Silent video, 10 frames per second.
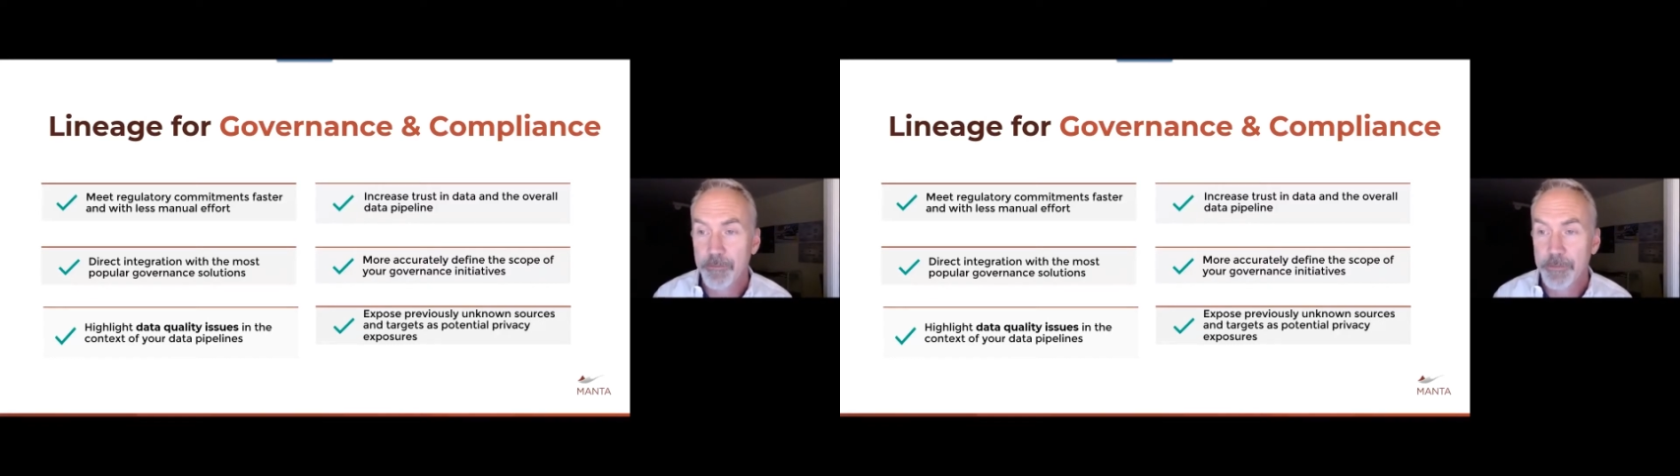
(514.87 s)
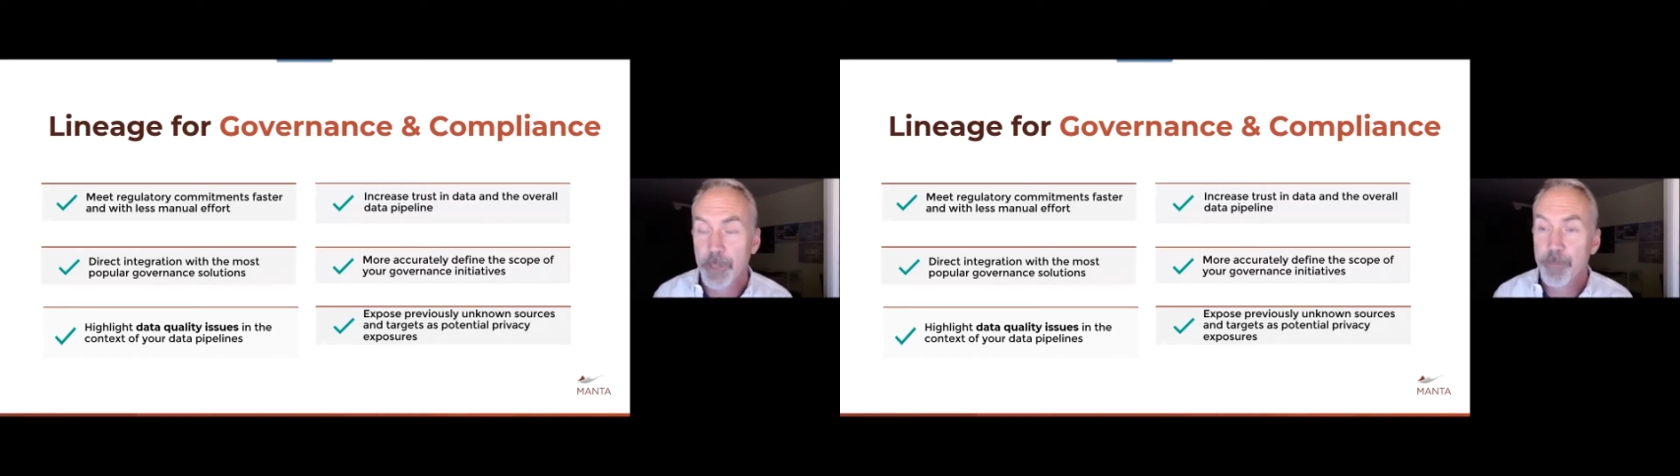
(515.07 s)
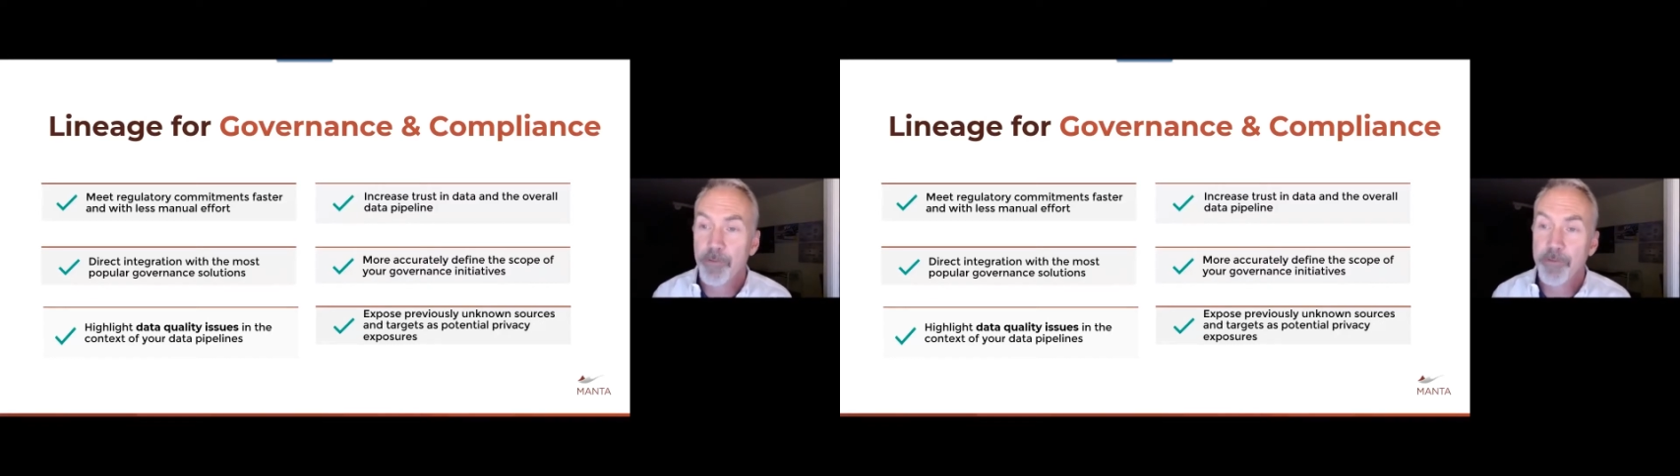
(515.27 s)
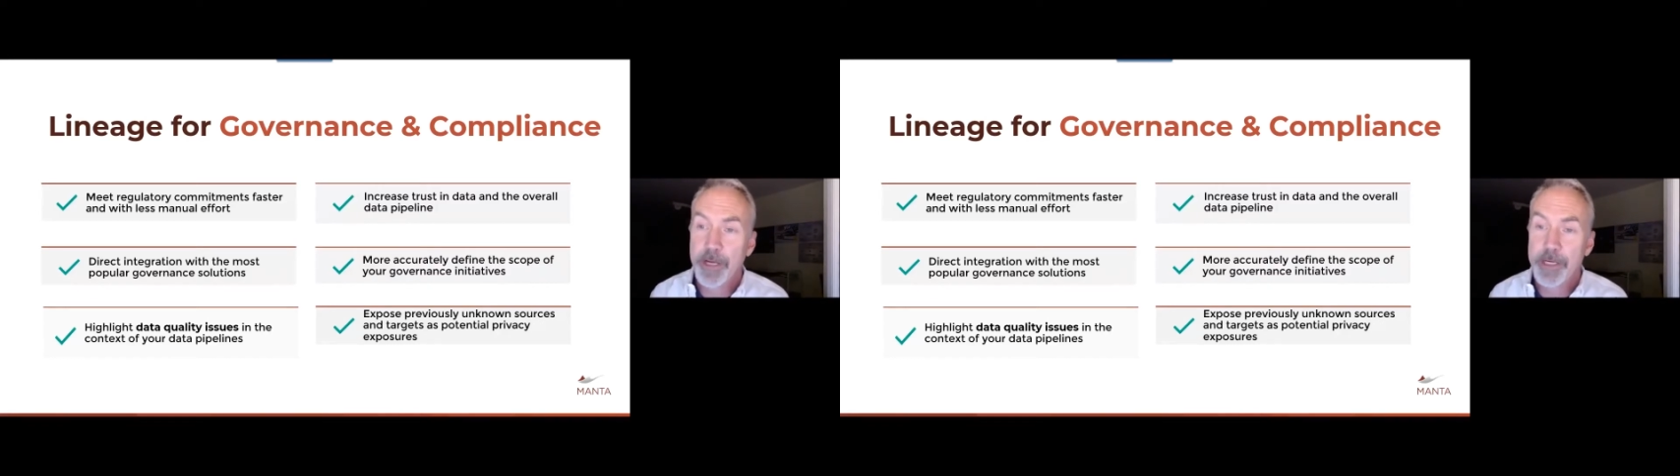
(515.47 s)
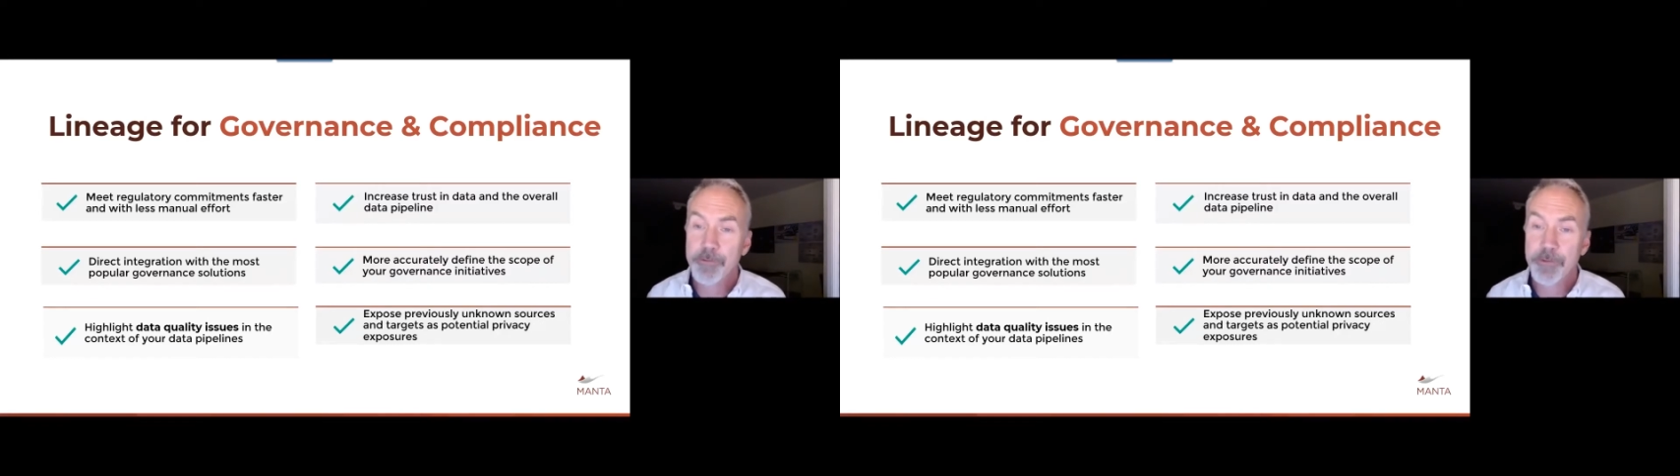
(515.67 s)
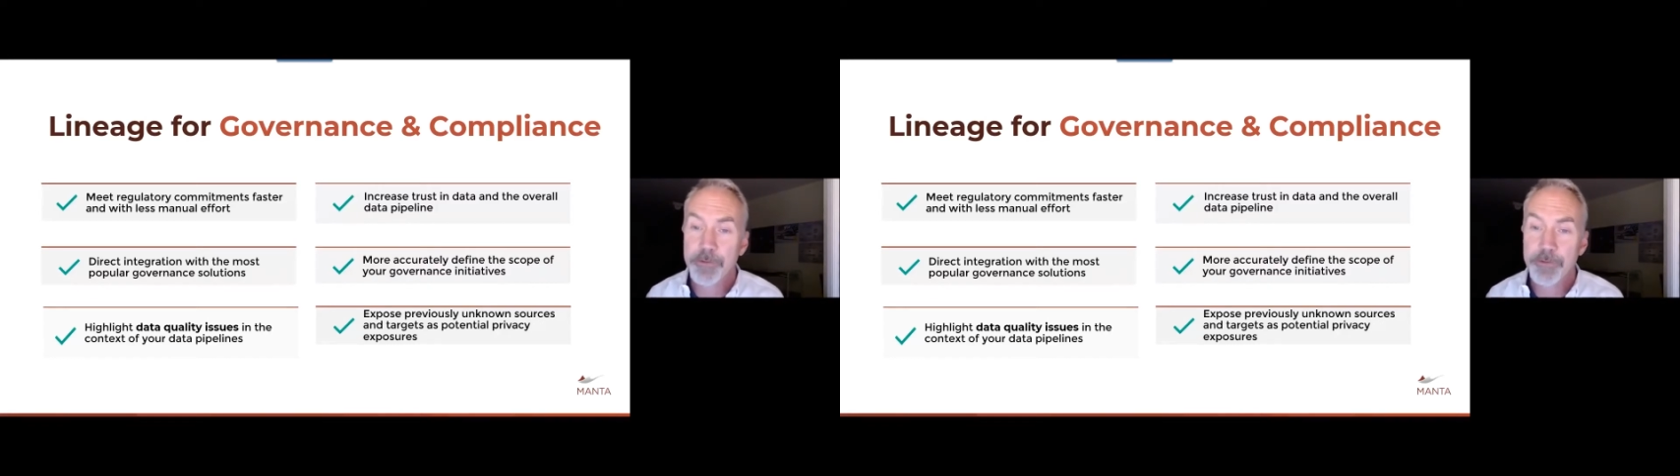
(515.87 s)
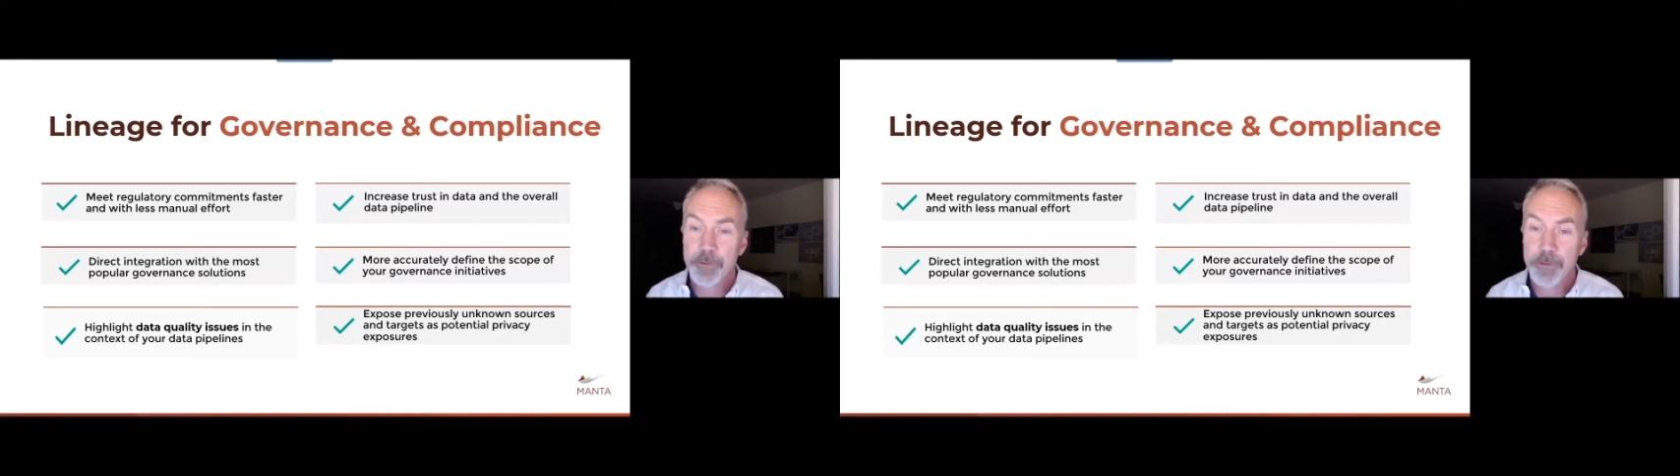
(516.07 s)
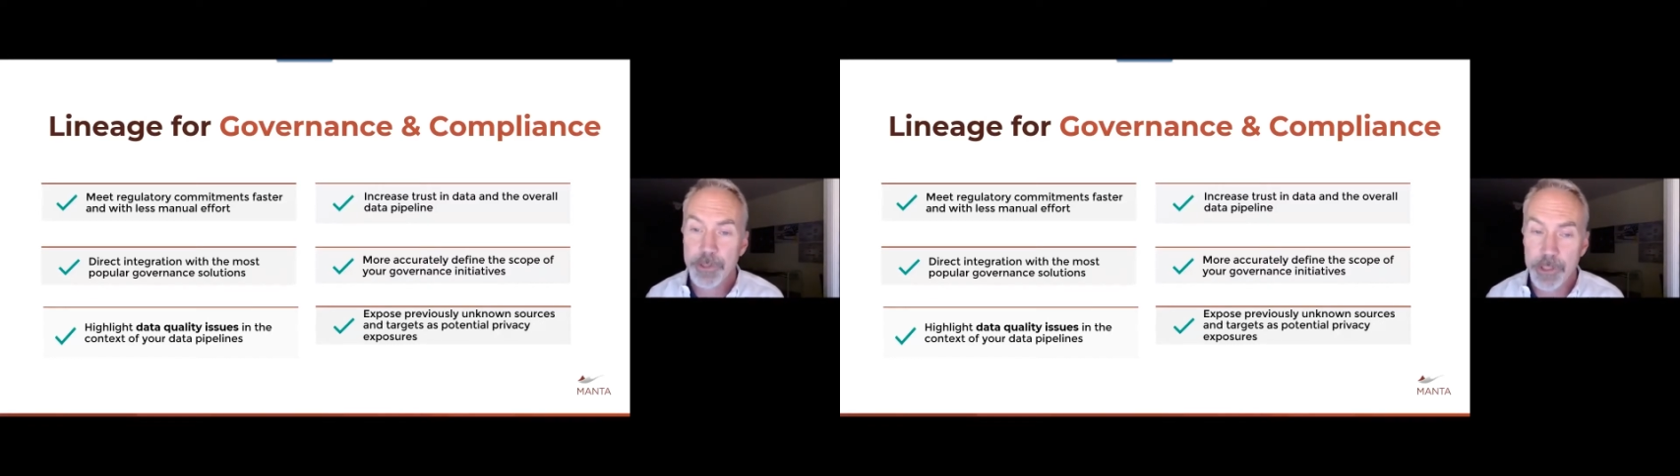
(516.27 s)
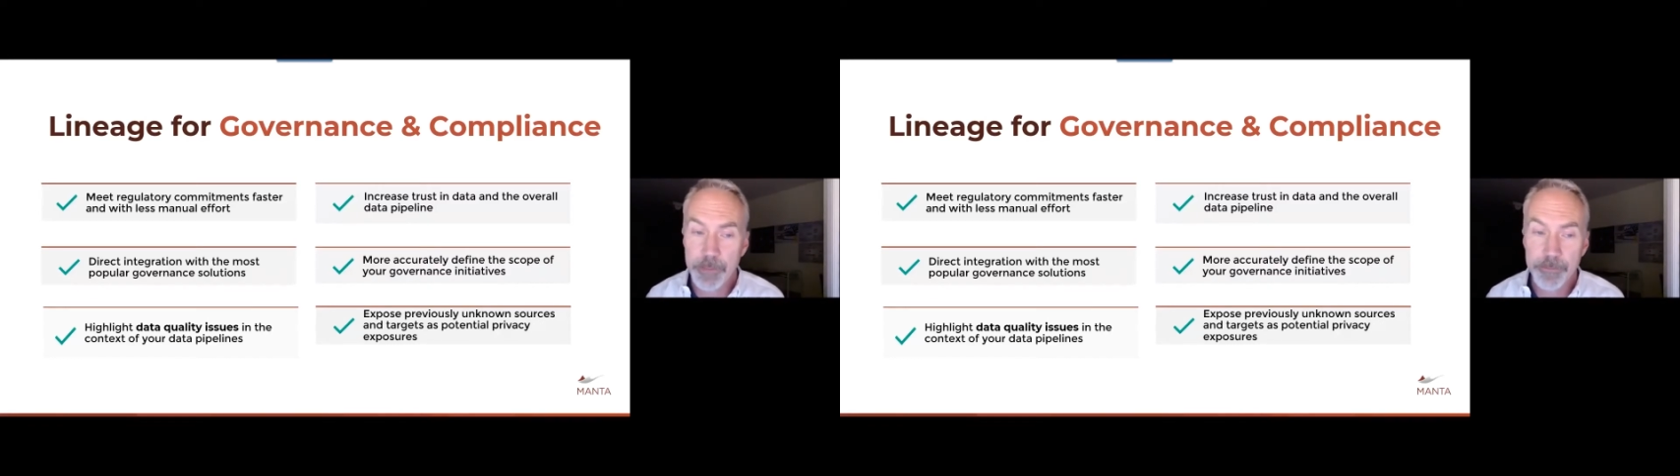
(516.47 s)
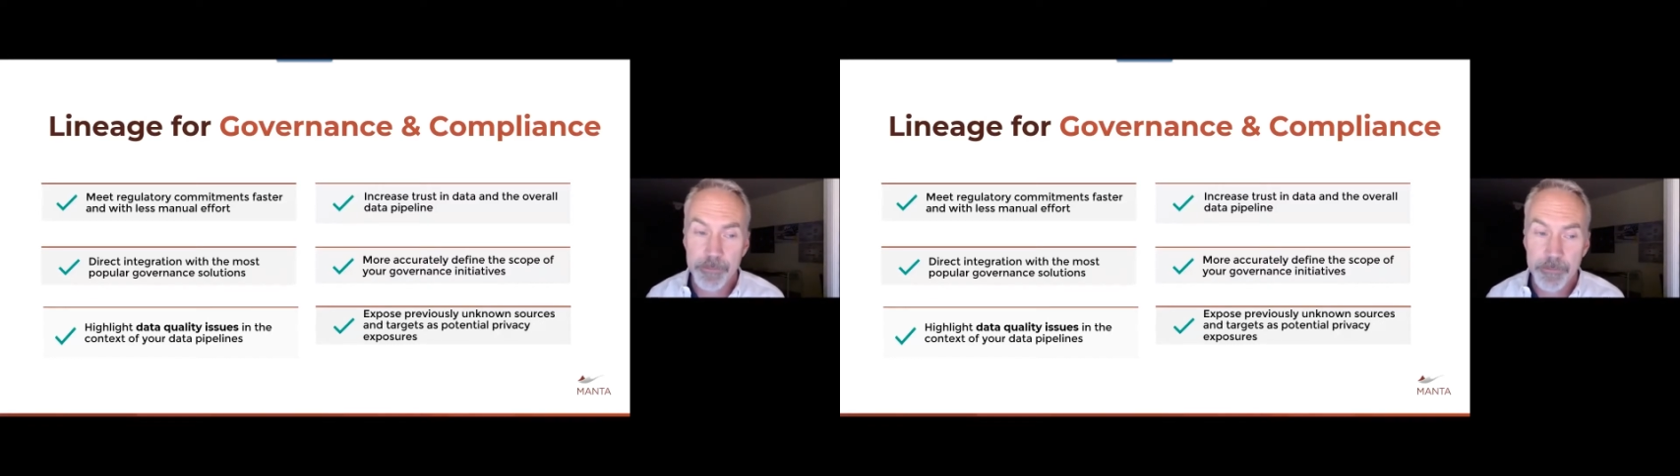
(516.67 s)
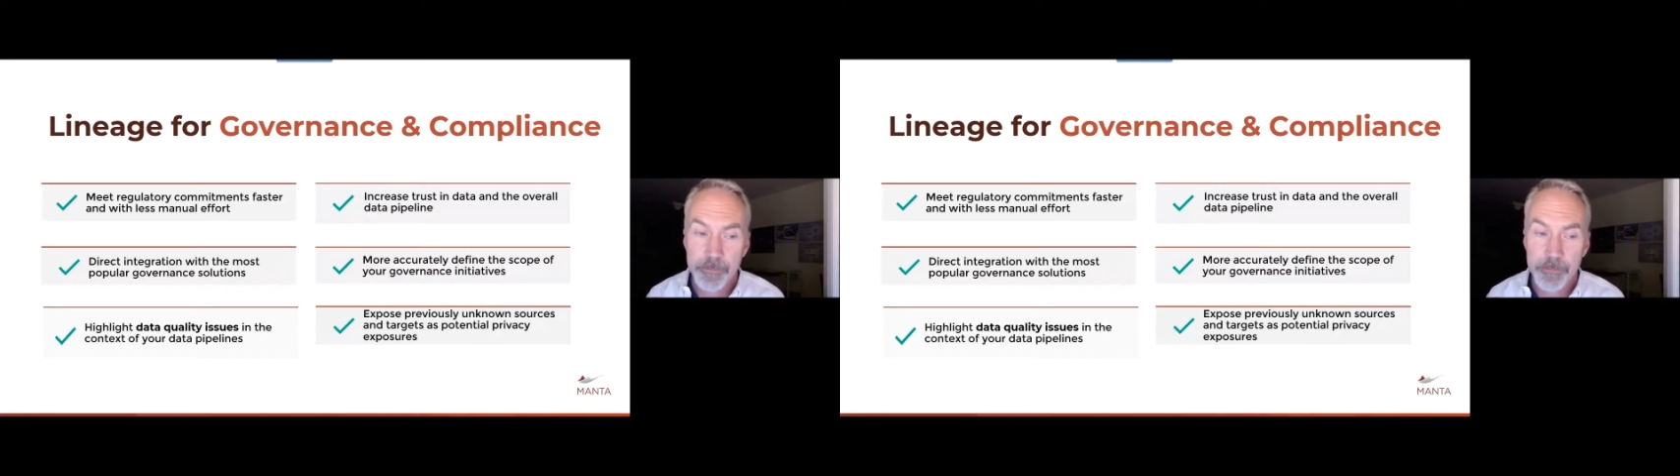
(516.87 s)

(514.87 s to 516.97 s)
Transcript: that are providing for stewardship.